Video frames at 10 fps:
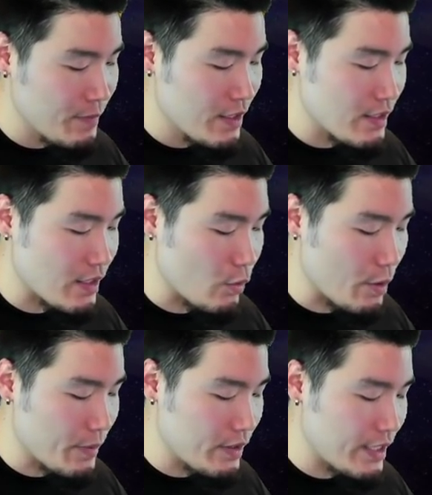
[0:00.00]
So we'll
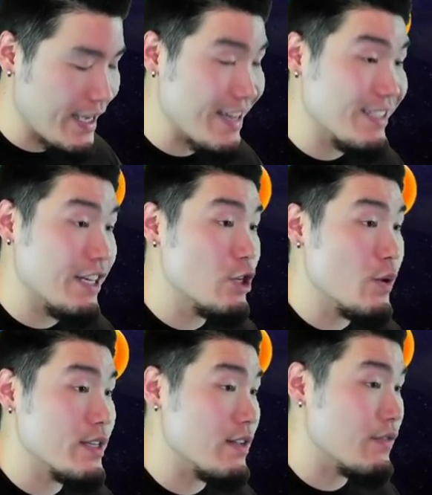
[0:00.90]
put the STR
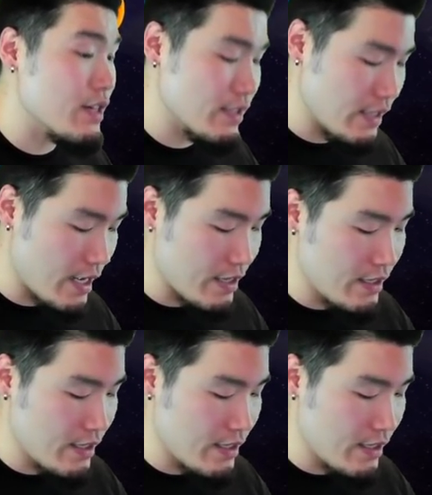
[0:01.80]
Trunks in the first slot.